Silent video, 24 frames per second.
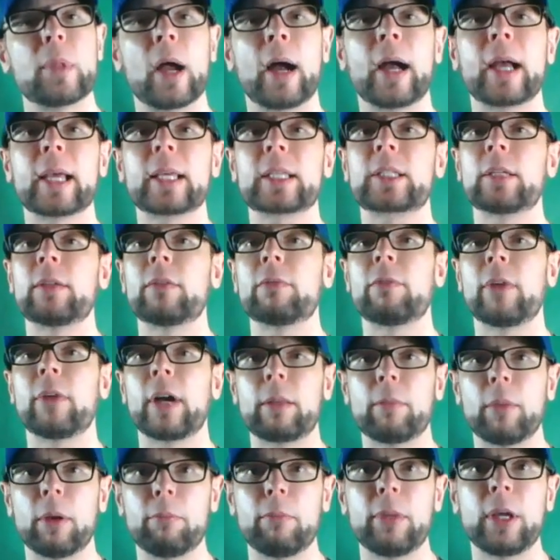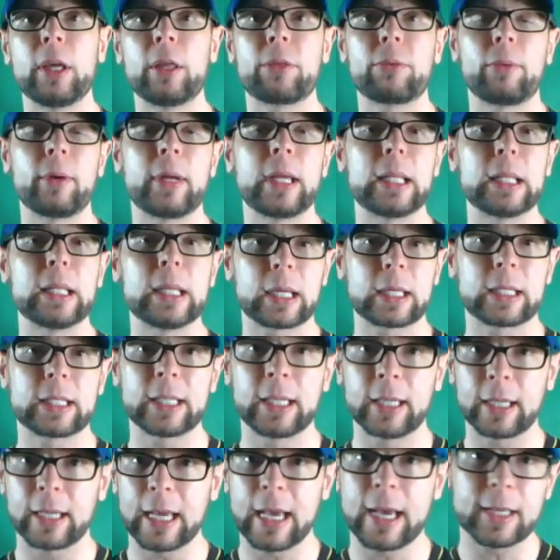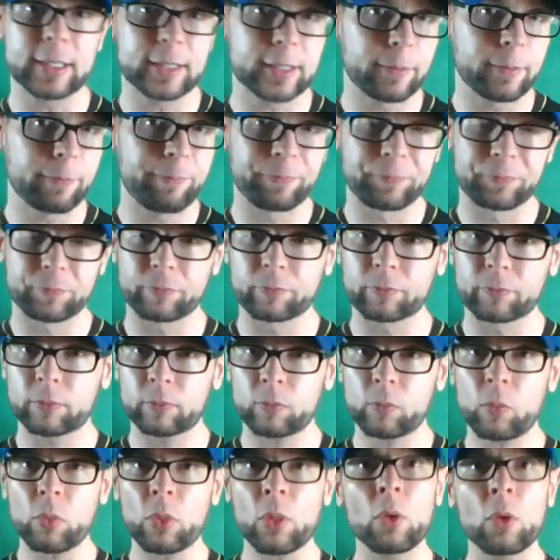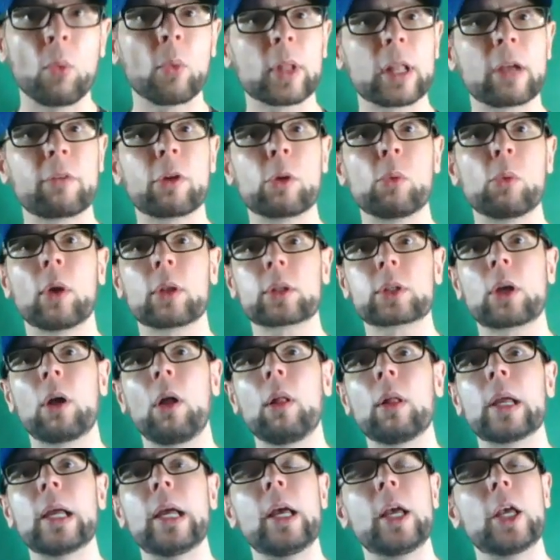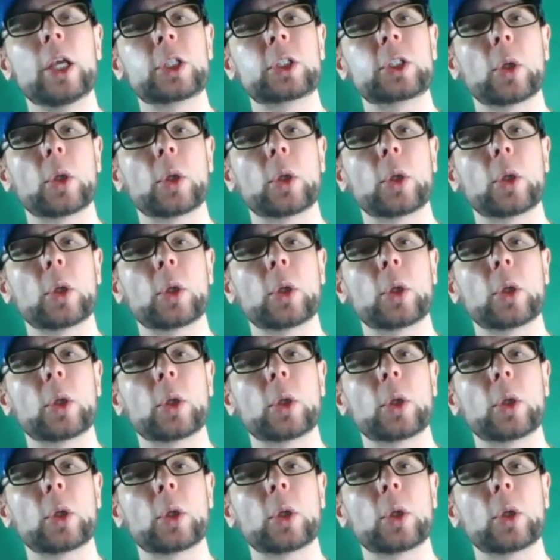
niacin, vitamin B3, nicotinic acid, whatever you want to call it.